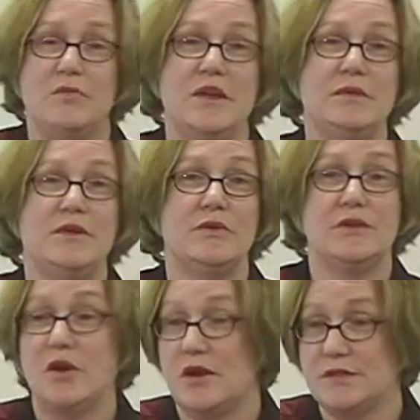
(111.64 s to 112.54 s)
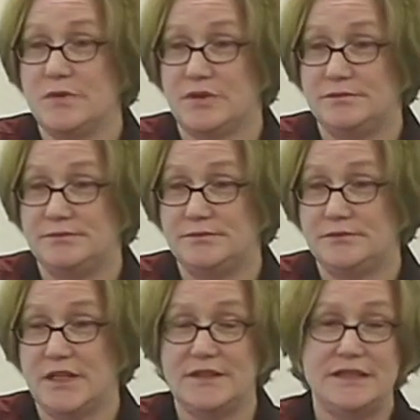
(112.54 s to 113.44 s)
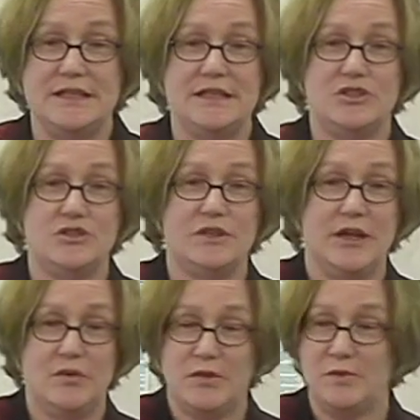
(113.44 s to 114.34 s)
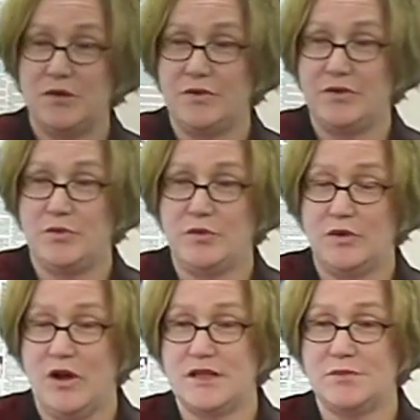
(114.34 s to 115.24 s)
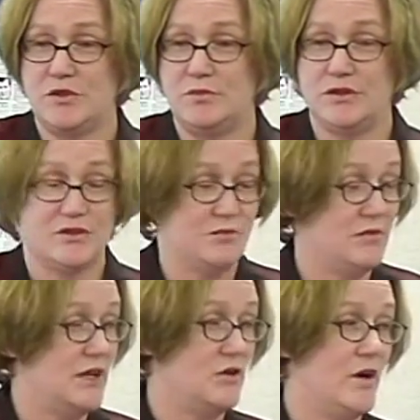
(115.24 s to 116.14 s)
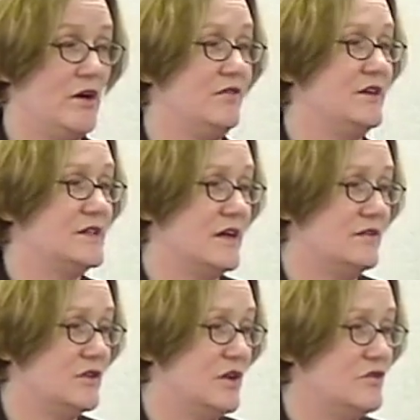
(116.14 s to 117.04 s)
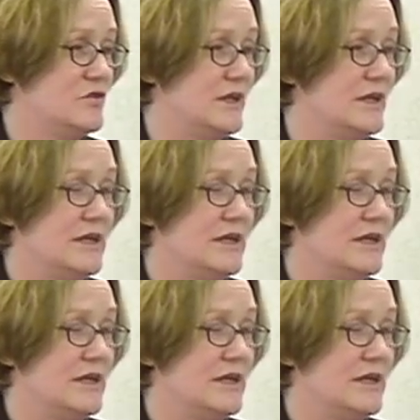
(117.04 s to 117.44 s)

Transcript: maybe they're in the hospital and they need you to help them out with the hospital bills, and, and quite often it's out of the country.